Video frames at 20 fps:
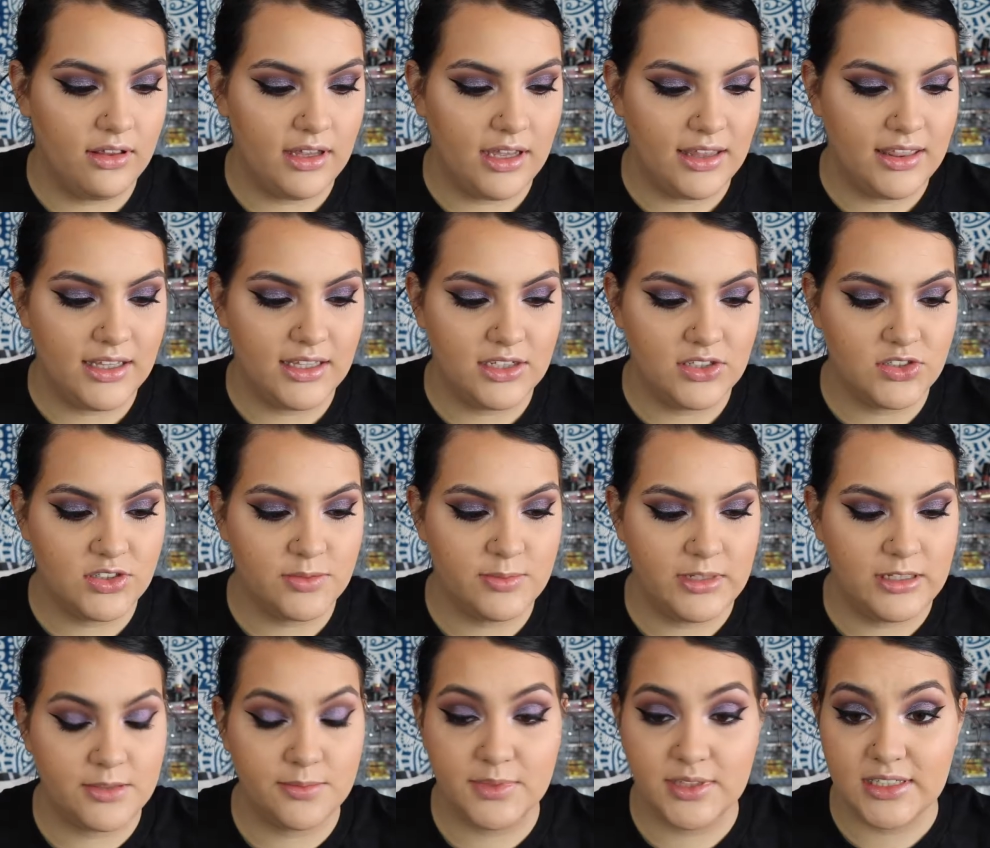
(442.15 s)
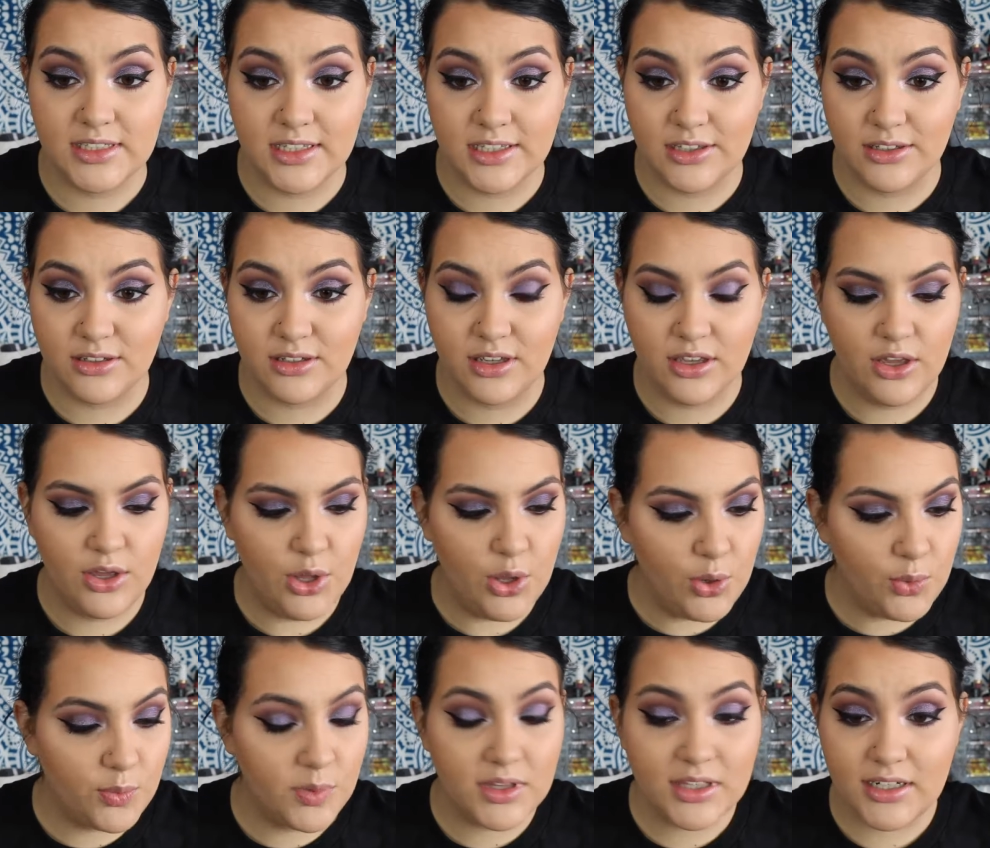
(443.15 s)
I think it just makes my skin look
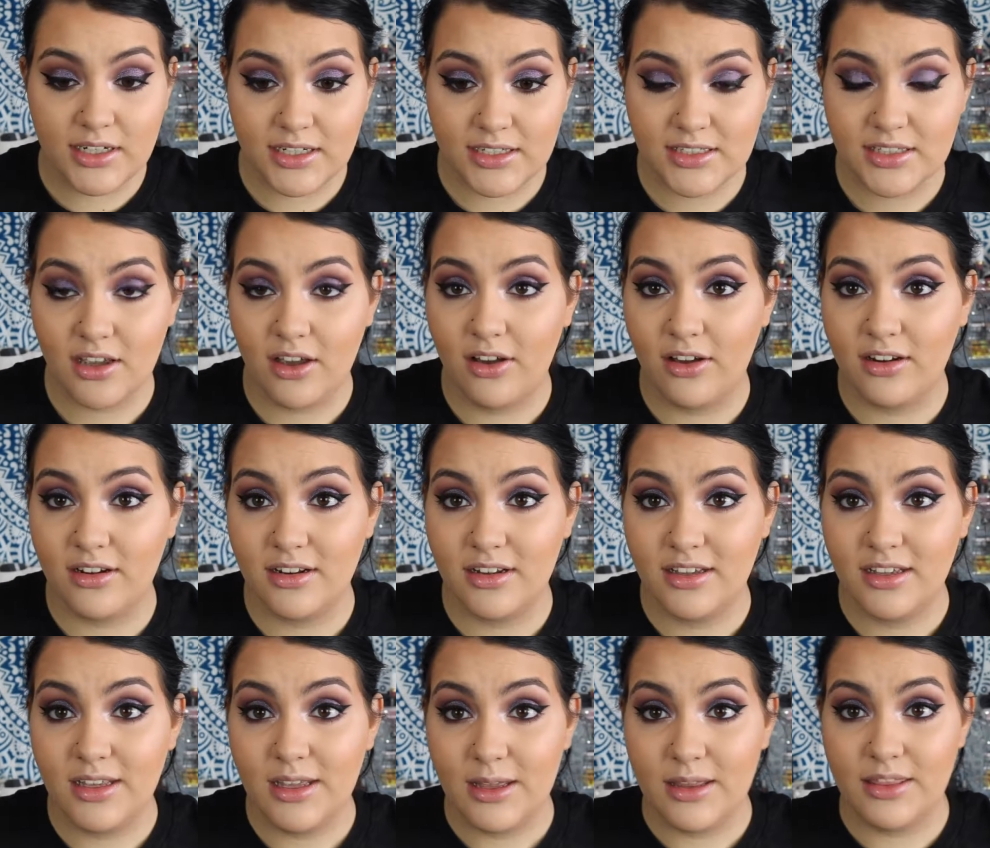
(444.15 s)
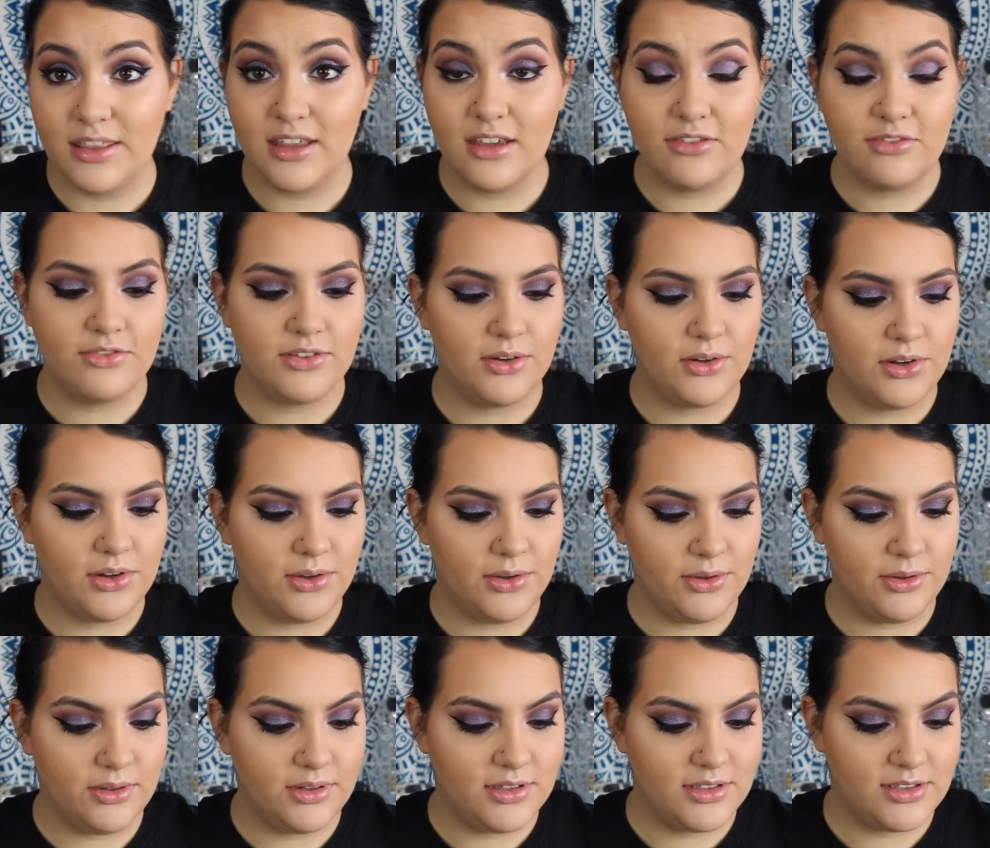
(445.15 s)
really nice on the photo.